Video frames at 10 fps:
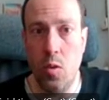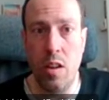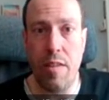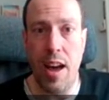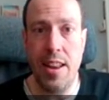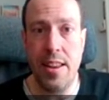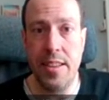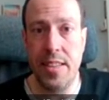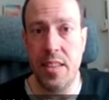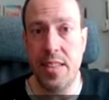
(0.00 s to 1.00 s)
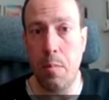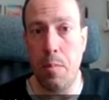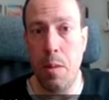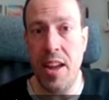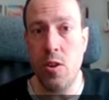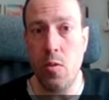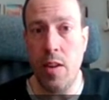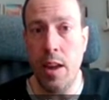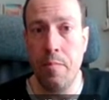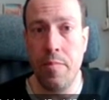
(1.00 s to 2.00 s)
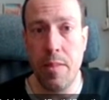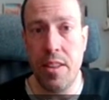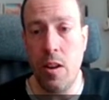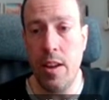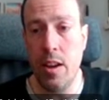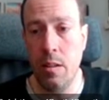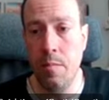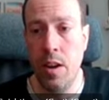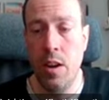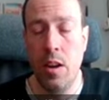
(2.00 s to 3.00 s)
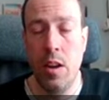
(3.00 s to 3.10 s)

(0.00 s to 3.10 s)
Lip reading: you can find this as supplementary material.